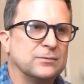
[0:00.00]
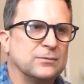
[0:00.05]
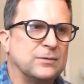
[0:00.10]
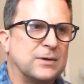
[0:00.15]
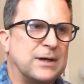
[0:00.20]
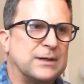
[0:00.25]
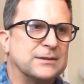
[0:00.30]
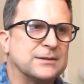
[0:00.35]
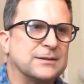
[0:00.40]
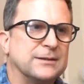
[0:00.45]

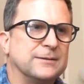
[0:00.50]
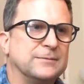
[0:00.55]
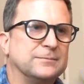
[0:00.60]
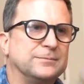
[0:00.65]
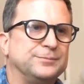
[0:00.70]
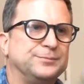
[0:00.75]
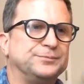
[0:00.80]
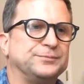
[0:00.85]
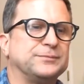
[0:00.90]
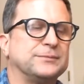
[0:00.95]
Rest.
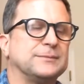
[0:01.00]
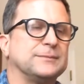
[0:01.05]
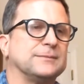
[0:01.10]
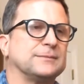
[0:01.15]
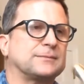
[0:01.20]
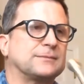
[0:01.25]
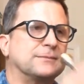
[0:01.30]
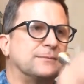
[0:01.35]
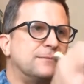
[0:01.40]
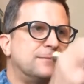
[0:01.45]

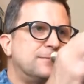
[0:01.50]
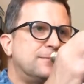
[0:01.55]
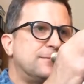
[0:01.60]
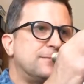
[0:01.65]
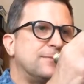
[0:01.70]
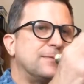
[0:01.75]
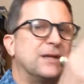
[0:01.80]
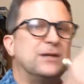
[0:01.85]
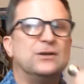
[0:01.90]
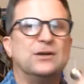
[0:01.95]

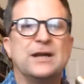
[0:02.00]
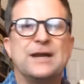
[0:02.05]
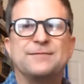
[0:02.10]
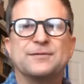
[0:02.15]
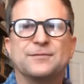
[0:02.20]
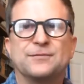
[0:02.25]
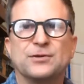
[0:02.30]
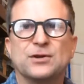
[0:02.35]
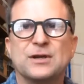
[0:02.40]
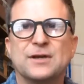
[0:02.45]
You'll have
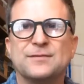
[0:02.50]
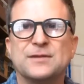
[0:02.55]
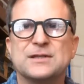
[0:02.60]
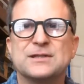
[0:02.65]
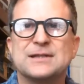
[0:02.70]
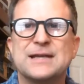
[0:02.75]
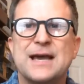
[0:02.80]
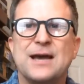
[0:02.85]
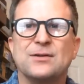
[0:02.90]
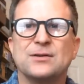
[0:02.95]
to forgive the
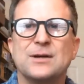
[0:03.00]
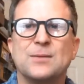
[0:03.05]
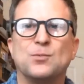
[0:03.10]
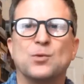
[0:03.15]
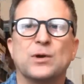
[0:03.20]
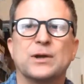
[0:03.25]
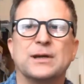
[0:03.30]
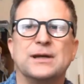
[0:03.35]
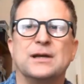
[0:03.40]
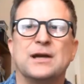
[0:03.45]
sound. I'm
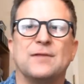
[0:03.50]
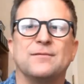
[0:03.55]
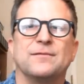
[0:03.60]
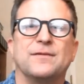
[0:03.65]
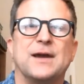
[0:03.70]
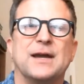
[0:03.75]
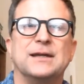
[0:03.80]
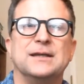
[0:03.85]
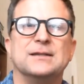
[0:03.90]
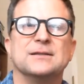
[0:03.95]
working on
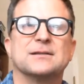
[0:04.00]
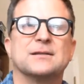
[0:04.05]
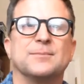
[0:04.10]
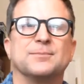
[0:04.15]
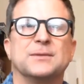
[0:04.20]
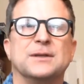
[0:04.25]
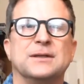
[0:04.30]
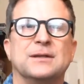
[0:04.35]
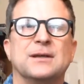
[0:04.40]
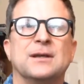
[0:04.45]
finding
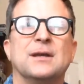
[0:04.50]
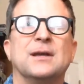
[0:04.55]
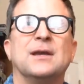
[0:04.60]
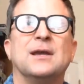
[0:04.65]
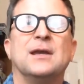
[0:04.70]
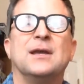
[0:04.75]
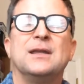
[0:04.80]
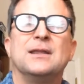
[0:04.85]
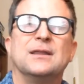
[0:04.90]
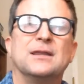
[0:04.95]
something
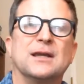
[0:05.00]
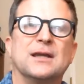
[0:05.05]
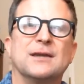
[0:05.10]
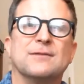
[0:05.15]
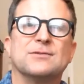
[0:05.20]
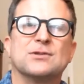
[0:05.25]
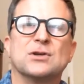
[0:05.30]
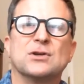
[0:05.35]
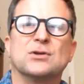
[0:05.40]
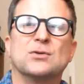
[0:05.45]
that
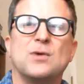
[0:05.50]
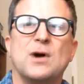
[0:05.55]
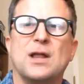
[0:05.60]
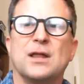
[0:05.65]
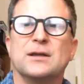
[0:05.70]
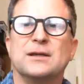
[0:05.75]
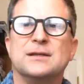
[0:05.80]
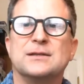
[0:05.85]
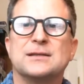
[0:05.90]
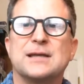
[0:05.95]
gives good
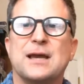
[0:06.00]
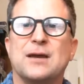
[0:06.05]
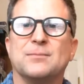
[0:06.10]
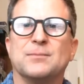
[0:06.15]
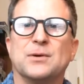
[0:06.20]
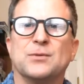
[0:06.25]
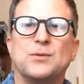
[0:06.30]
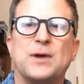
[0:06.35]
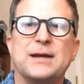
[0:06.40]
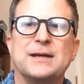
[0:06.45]
quality sound,
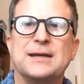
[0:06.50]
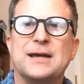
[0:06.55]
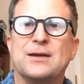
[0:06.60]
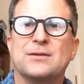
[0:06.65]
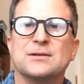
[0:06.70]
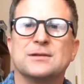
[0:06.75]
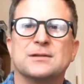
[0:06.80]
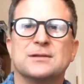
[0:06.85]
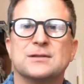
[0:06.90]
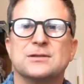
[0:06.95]
but right now
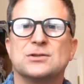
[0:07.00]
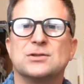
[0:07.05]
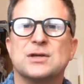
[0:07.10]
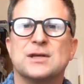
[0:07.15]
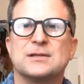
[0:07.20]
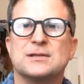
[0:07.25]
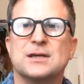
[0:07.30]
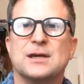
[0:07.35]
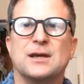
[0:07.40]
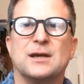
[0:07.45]
this is
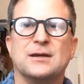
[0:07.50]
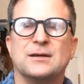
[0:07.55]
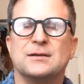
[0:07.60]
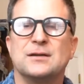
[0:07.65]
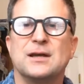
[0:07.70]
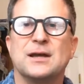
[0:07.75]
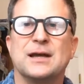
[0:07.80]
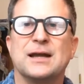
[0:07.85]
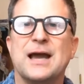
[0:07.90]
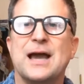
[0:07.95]
just
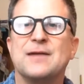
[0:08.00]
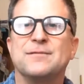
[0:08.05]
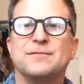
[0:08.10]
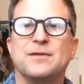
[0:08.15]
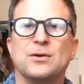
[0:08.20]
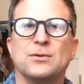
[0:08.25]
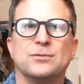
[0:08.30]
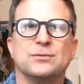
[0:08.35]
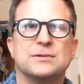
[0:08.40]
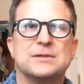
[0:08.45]
an
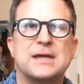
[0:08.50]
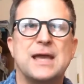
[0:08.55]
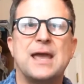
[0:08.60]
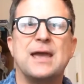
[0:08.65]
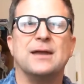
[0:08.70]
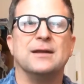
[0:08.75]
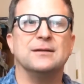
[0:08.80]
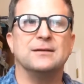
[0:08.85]
iPhone 10